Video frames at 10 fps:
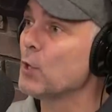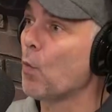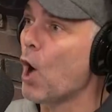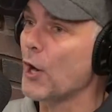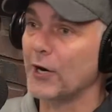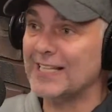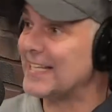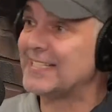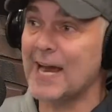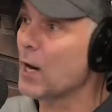in the water.
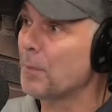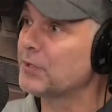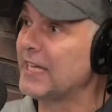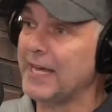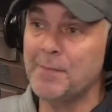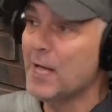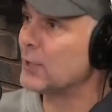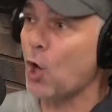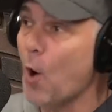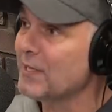It's a terrible team.
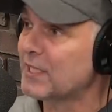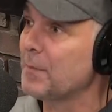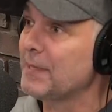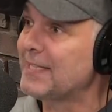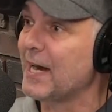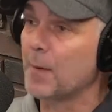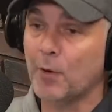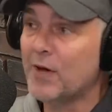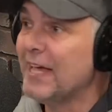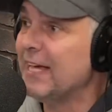It's always going to be
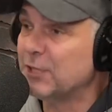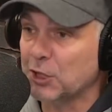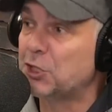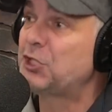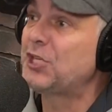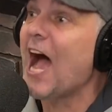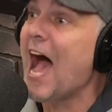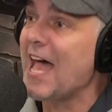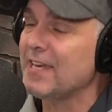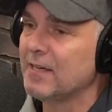terrible. He's a
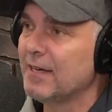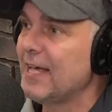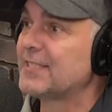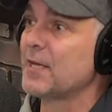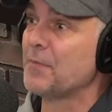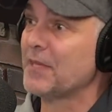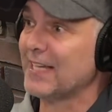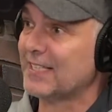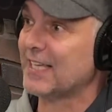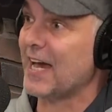shot it's something
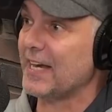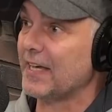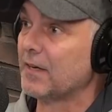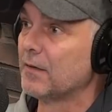exciting.